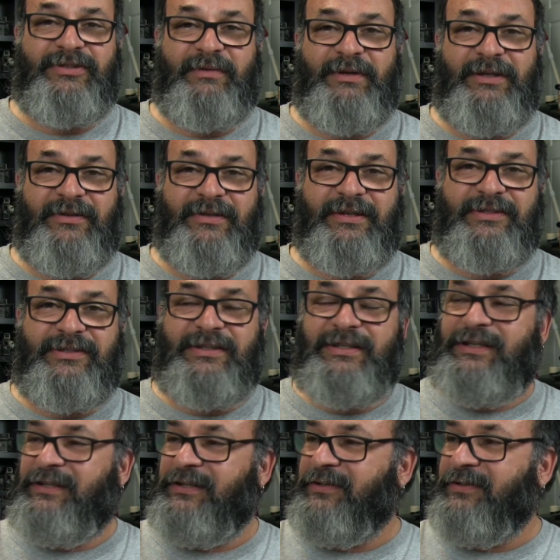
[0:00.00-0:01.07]
I mean, you could
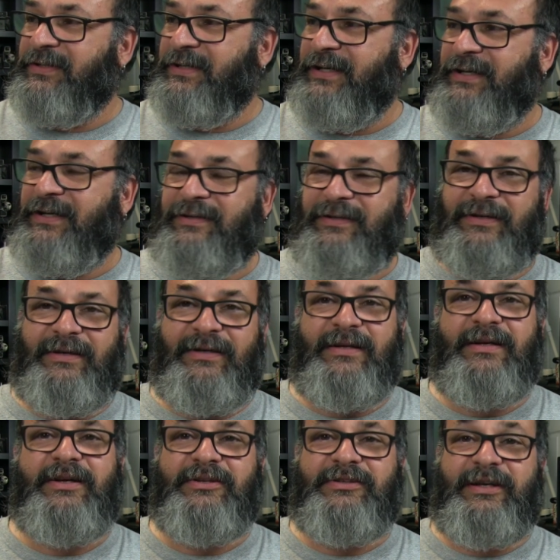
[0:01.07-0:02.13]
see you had a
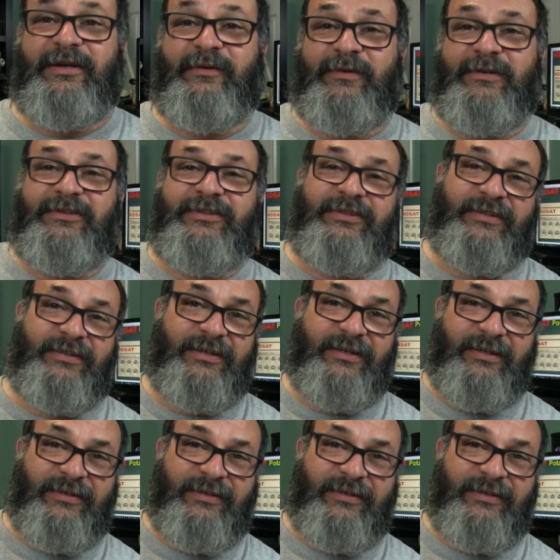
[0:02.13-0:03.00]
terrorist